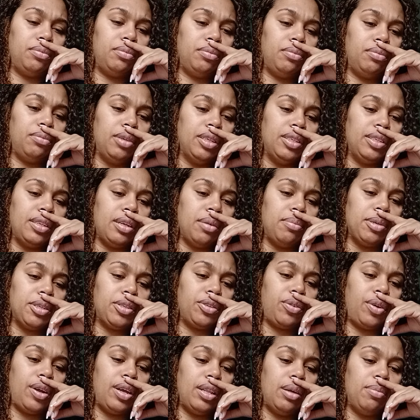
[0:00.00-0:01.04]
My stomach's
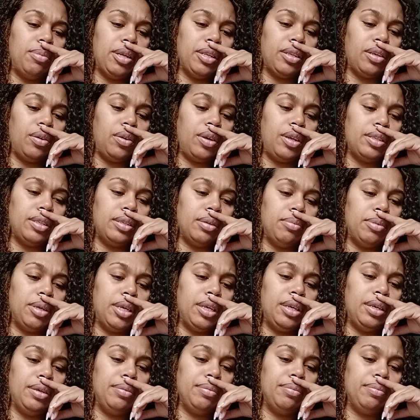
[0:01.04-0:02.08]
growling. I'm going to have to go get something to
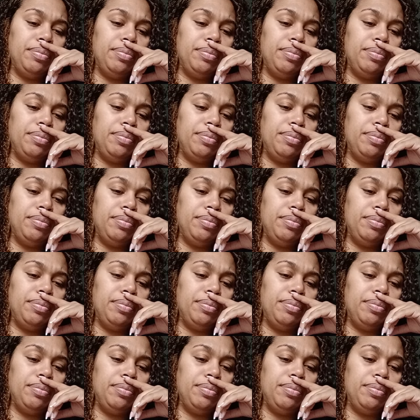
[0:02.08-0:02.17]
eat.